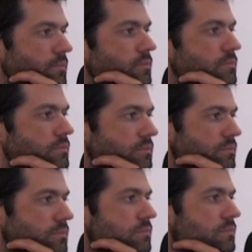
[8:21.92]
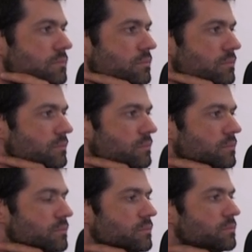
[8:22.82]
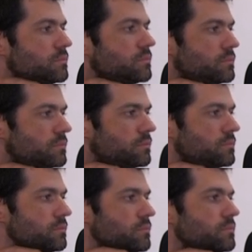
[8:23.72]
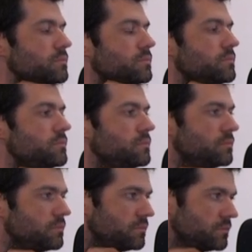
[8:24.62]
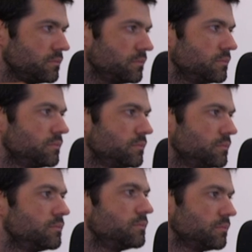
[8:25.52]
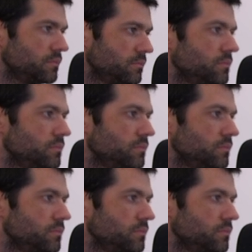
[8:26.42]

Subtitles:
(silent)